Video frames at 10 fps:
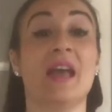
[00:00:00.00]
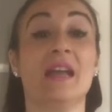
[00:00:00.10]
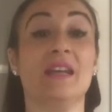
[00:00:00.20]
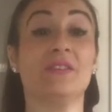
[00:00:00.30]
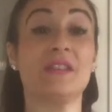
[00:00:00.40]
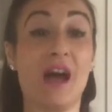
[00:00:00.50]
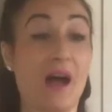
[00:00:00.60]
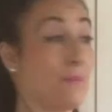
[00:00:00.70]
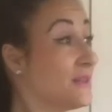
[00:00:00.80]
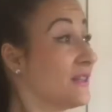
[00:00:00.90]
Lift
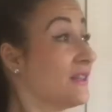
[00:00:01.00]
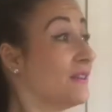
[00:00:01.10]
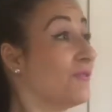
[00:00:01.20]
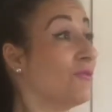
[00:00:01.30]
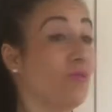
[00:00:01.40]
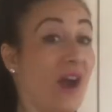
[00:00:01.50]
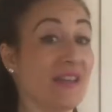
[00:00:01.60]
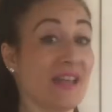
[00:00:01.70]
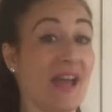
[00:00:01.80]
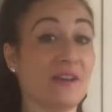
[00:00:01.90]
up to the right
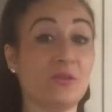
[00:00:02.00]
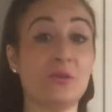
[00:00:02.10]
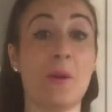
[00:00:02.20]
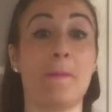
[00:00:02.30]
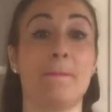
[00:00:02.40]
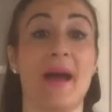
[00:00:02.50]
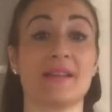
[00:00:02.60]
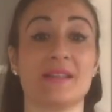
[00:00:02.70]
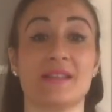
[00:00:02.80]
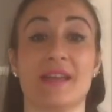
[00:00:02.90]
diagonal, back
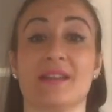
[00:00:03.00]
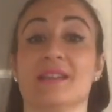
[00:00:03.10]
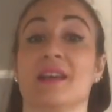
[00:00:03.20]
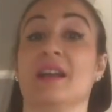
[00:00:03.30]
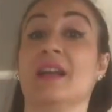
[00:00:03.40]
to center.